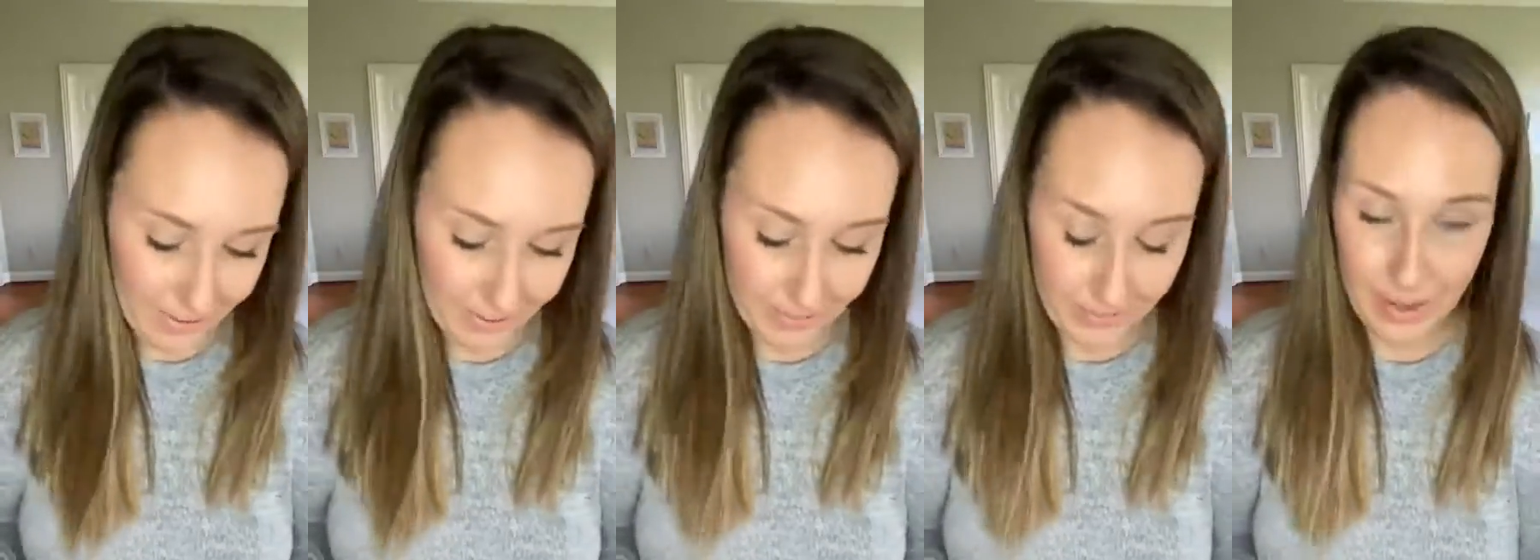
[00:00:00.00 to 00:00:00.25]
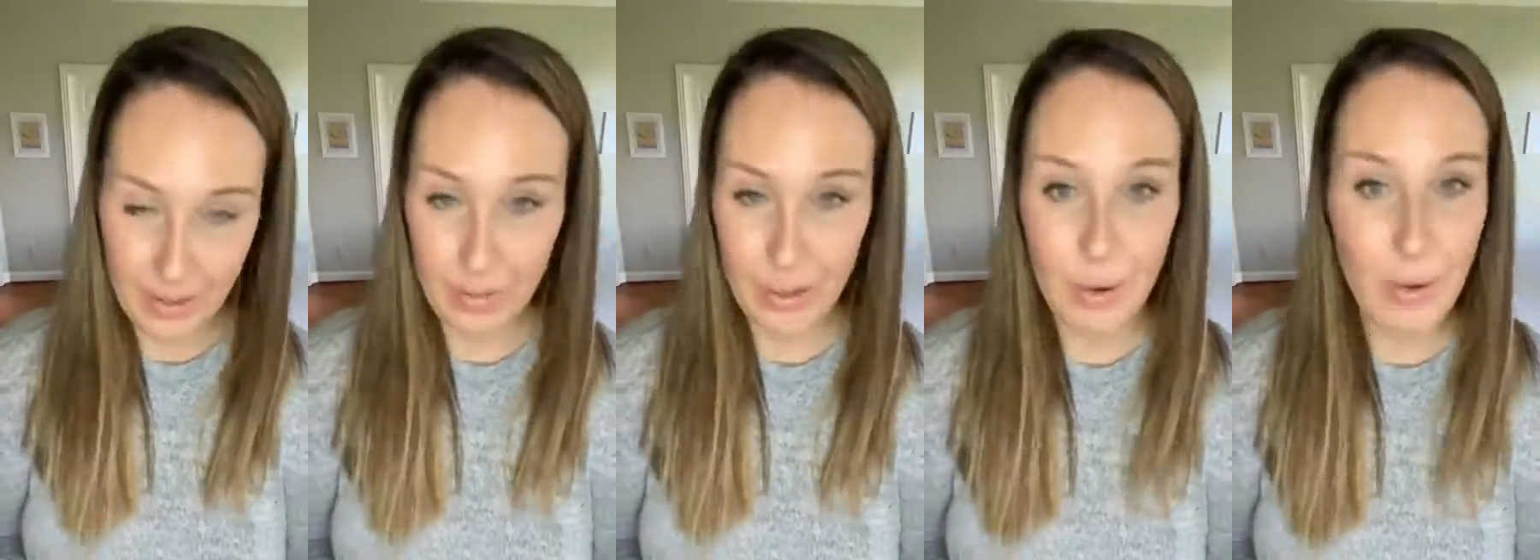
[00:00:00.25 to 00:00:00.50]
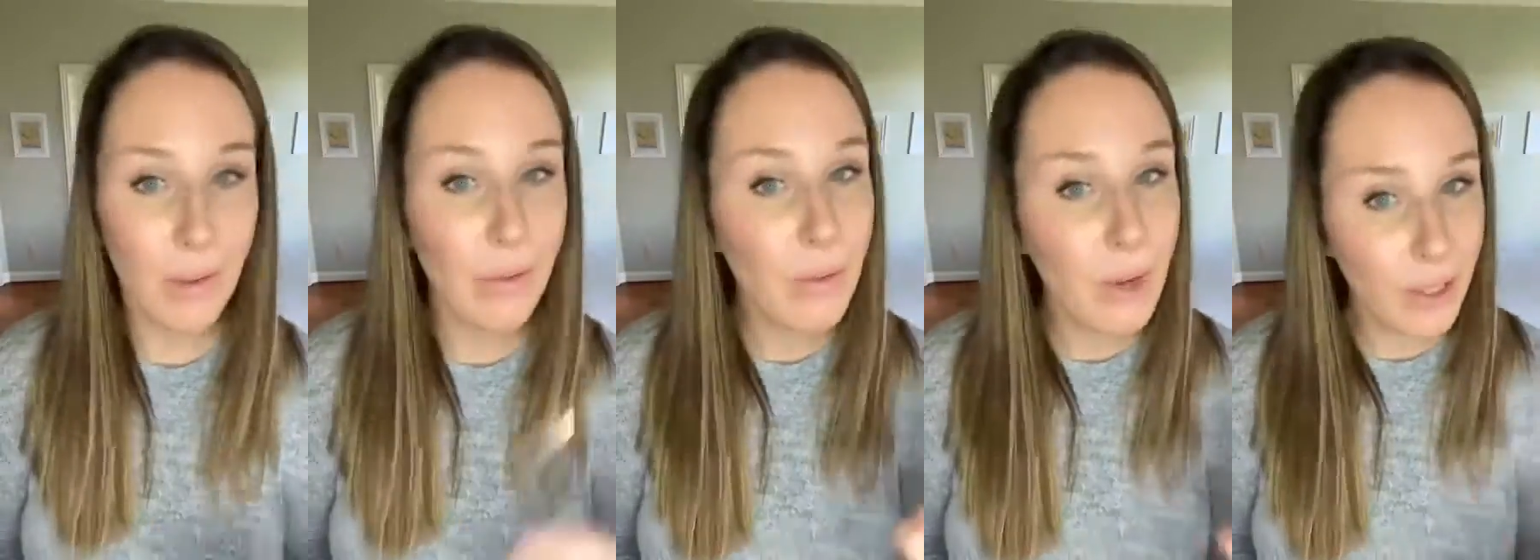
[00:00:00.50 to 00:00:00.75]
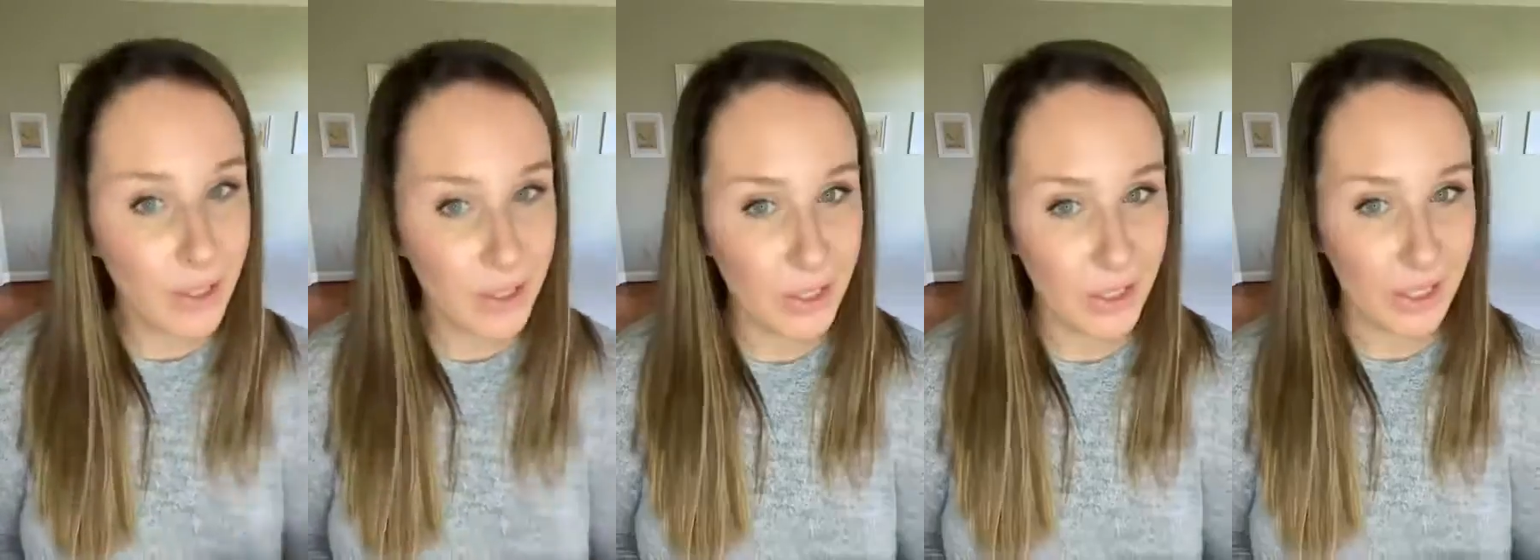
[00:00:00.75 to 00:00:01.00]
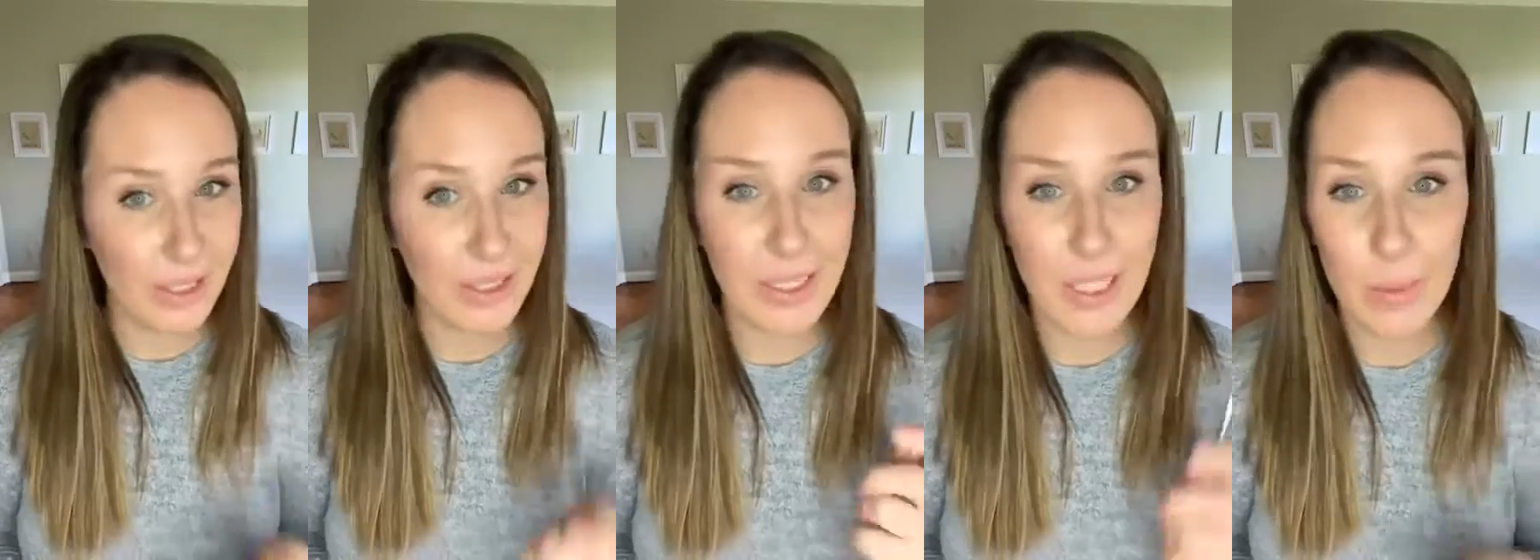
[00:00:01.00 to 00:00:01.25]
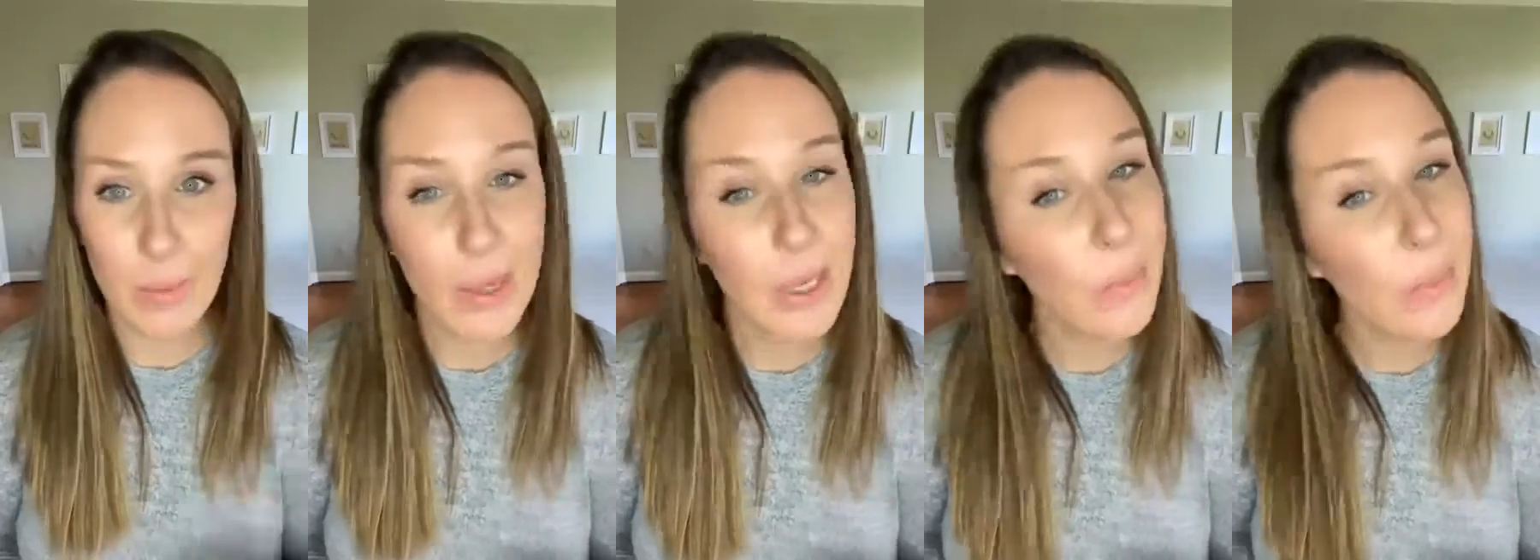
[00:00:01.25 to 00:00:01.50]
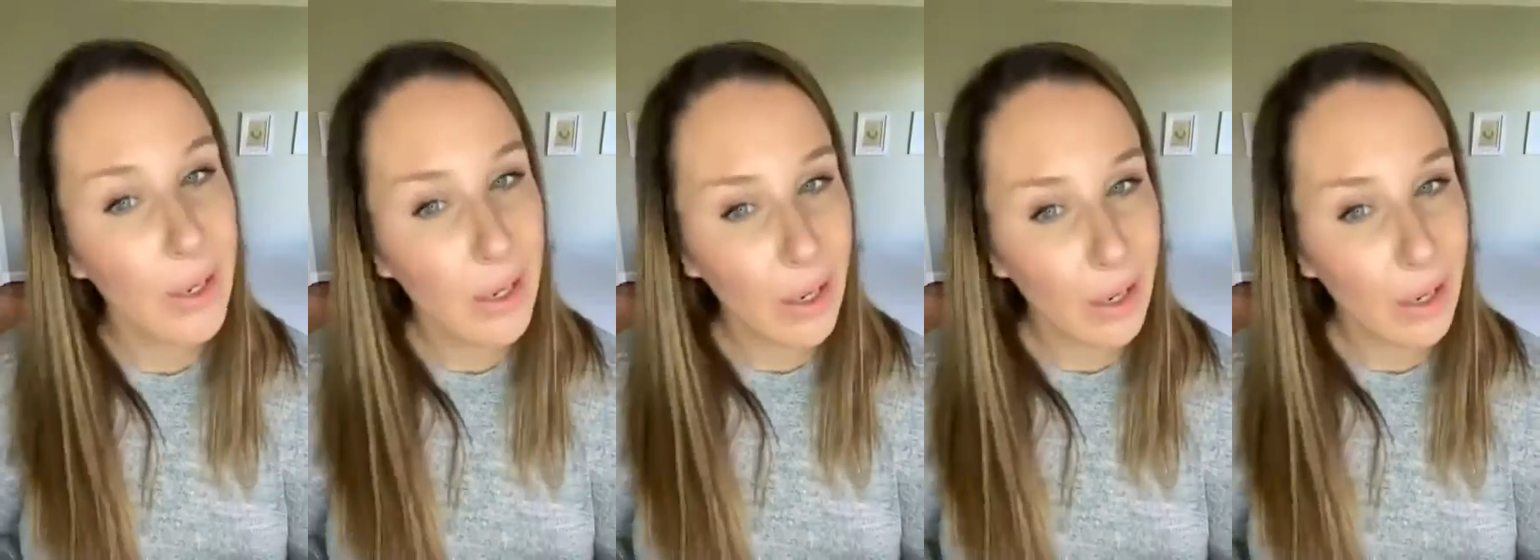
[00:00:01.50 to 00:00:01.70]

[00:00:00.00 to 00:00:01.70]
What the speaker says: if you have questions, Demi can be kind